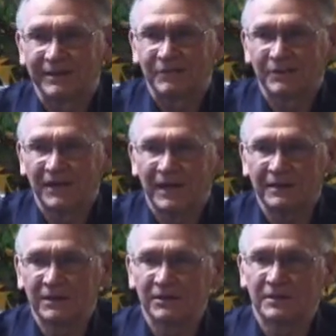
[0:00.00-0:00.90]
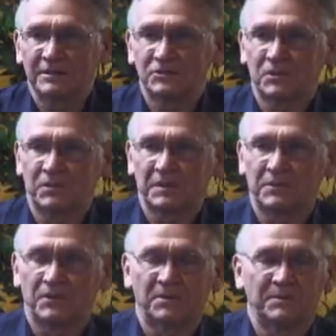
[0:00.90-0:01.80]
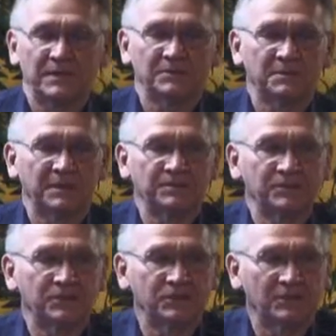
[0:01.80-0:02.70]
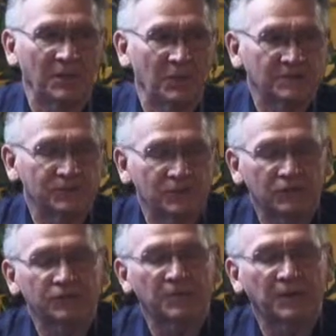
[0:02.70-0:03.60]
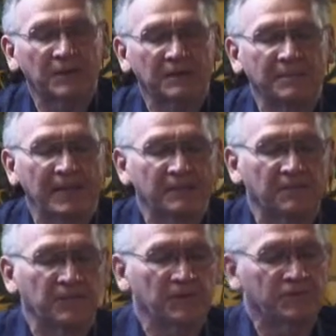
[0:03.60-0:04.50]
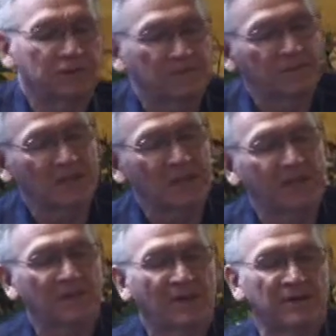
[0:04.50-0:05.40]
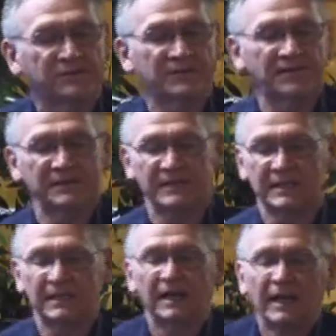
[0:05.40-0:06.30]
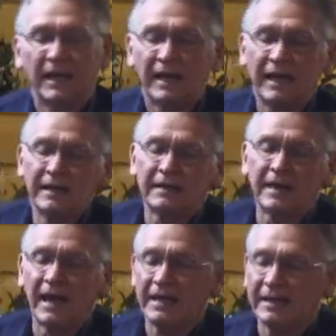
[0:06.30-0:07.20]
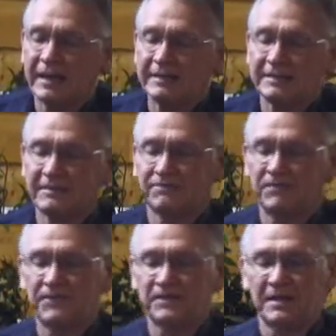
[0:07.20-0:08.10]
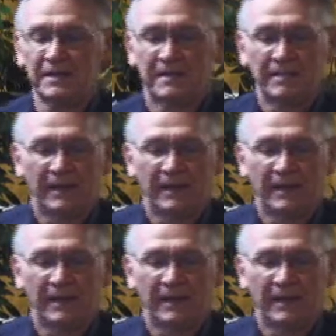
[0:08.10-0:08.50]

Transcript: We find here that the Supreme Court made some decision that wasn't so supreme, like the Fugitive Slave Law of 1789 and 1850.